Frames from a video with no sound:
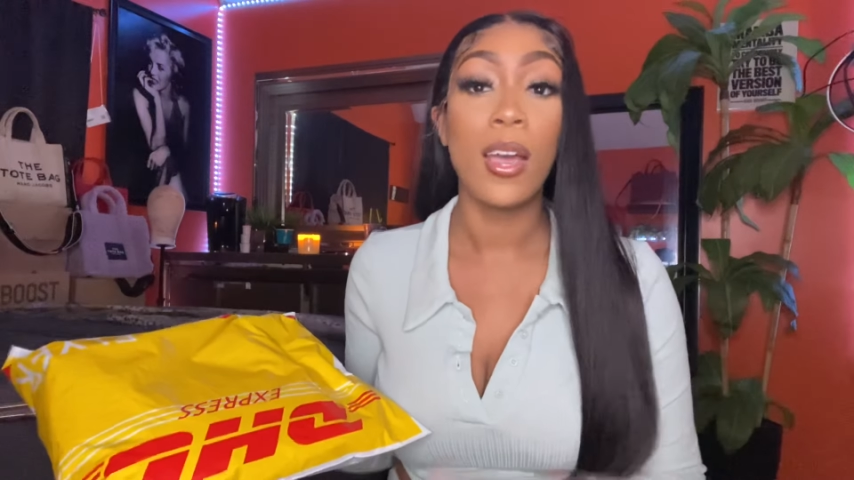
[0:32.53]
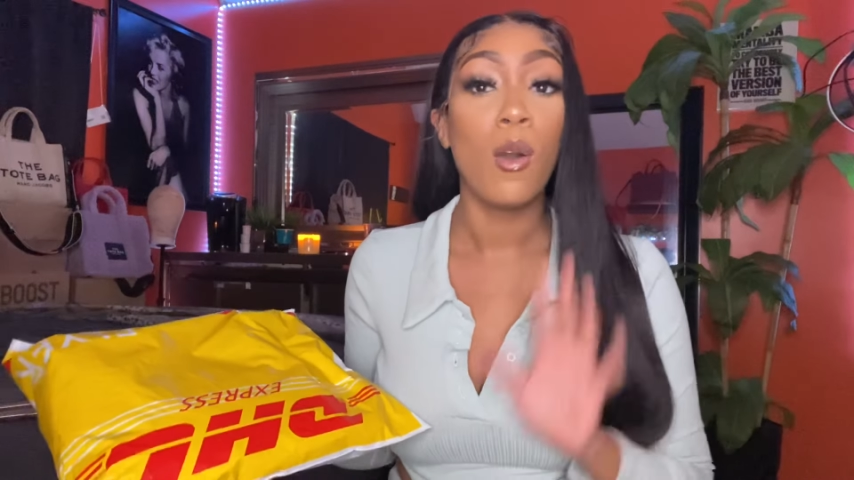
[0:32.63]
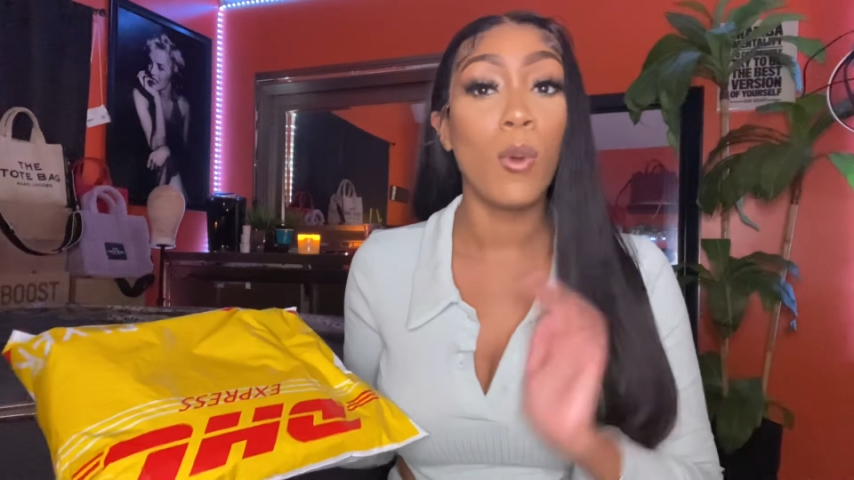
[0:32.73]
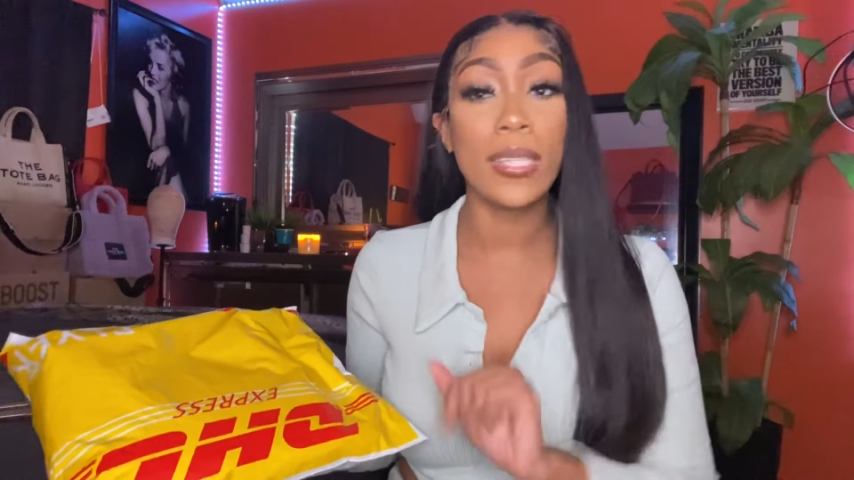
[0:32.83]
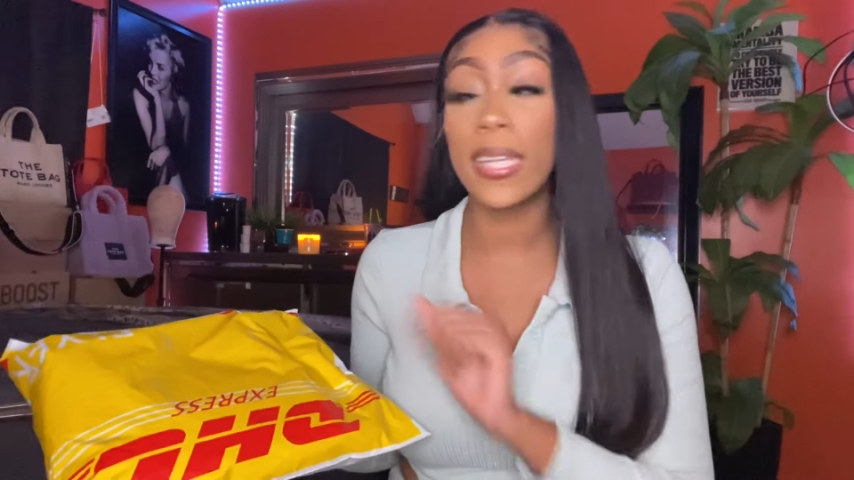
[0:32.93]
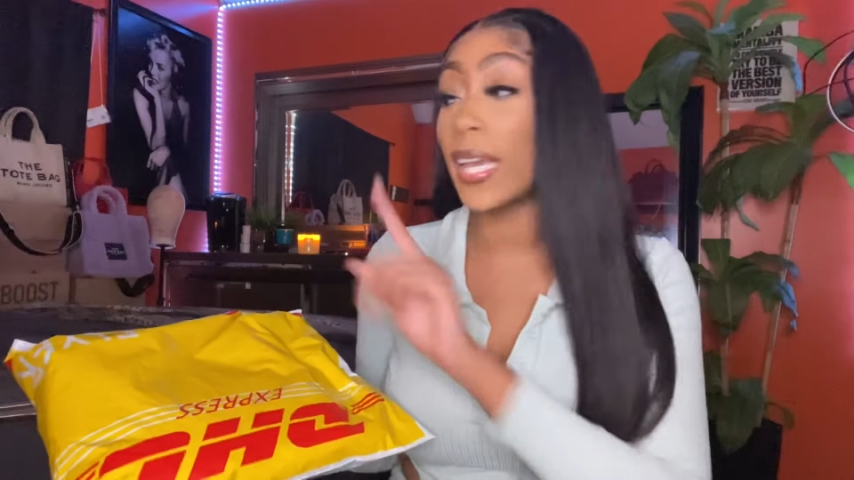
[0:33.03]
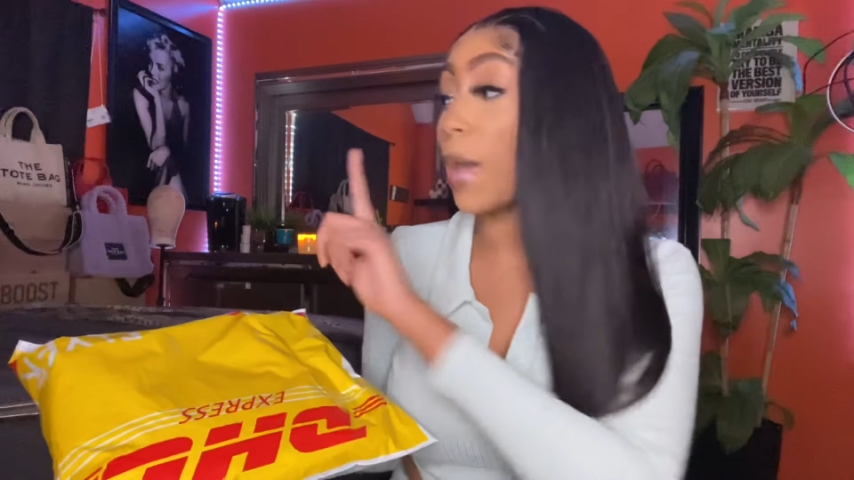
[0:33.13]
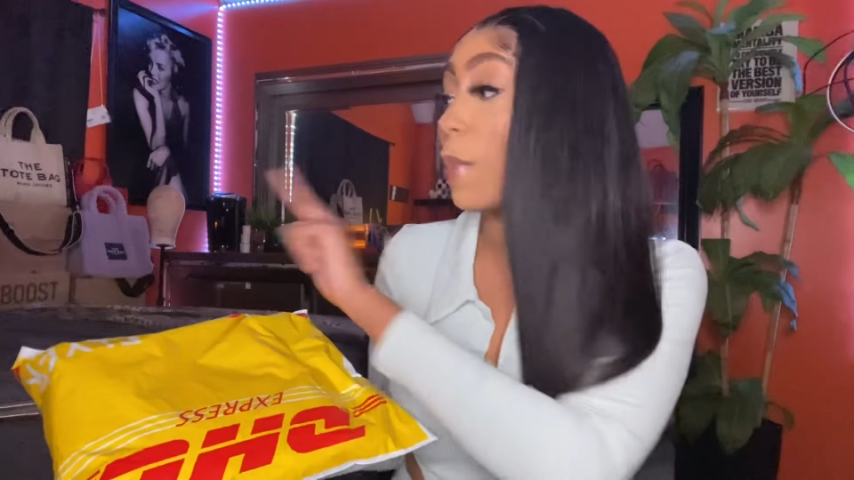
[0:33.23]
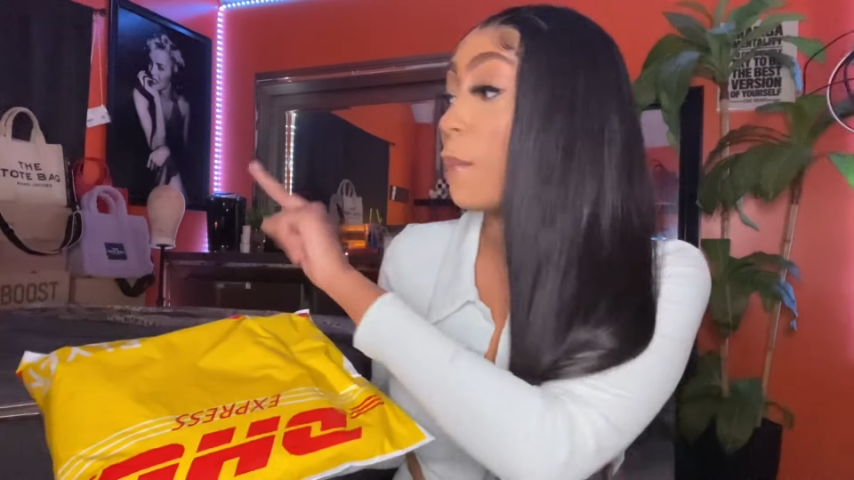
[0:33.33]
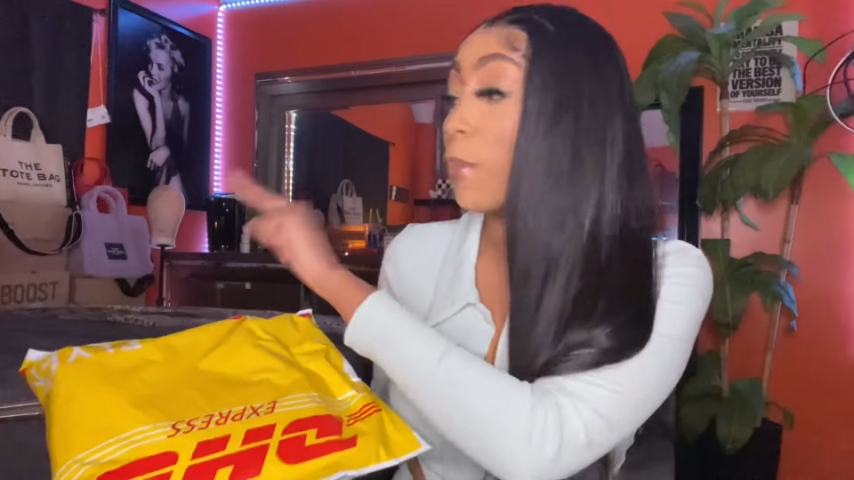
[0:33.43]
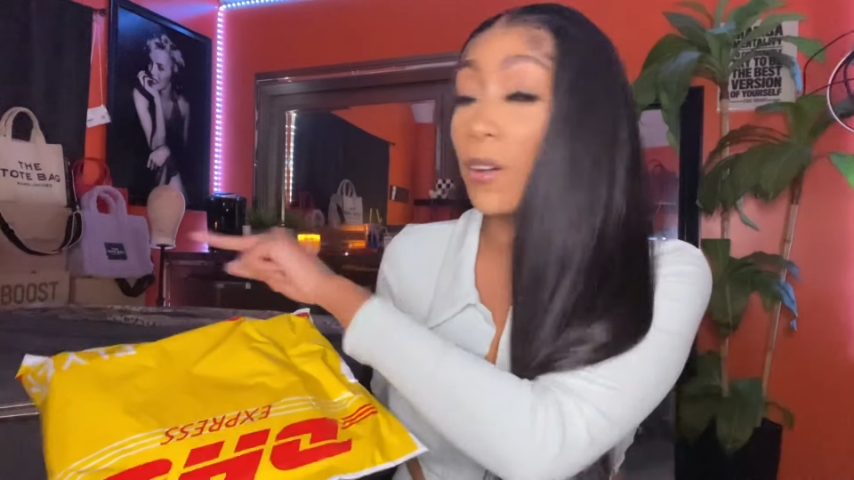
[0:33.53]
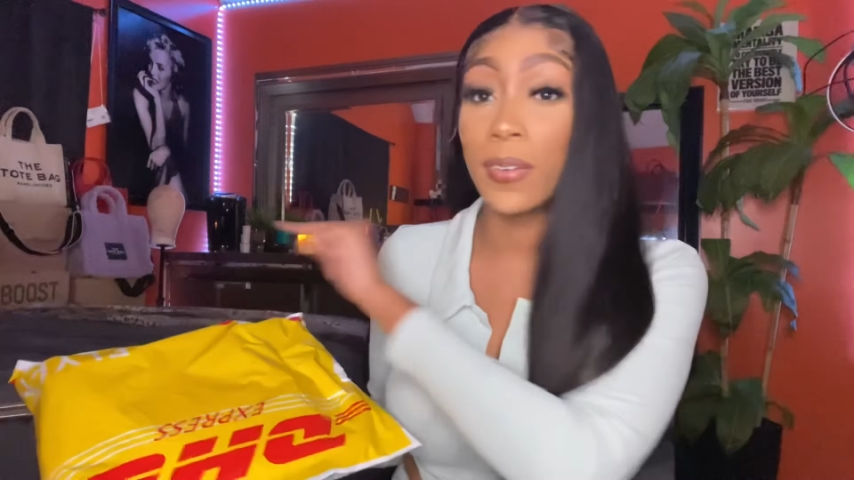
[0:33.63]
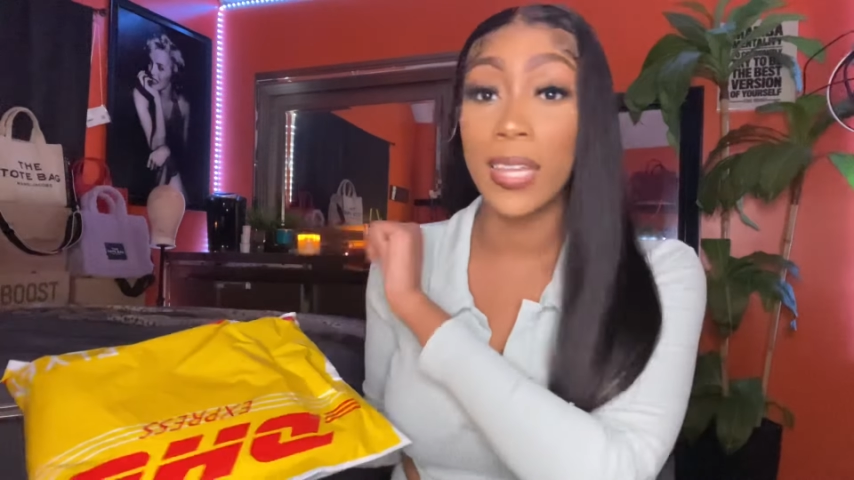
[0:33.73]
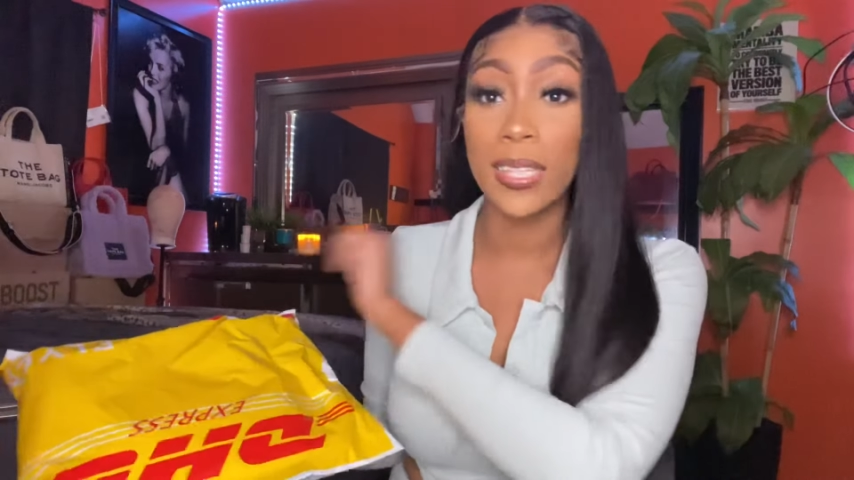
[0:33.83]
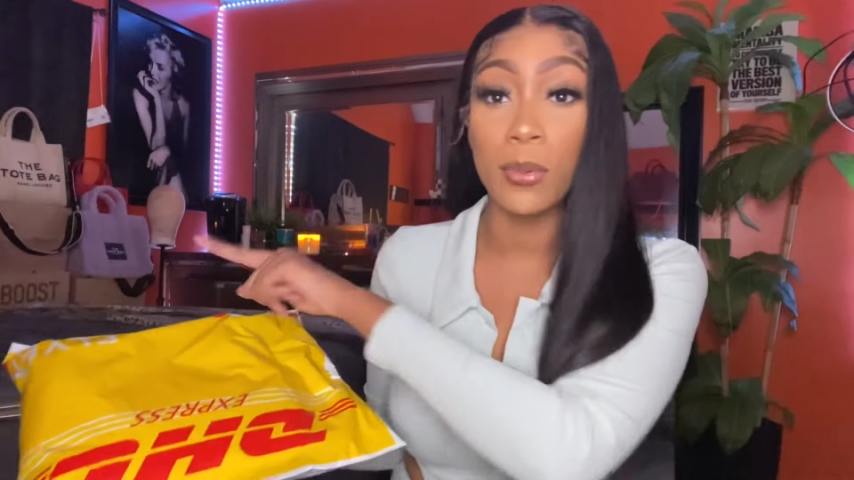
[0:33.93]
Once again, I bought both of these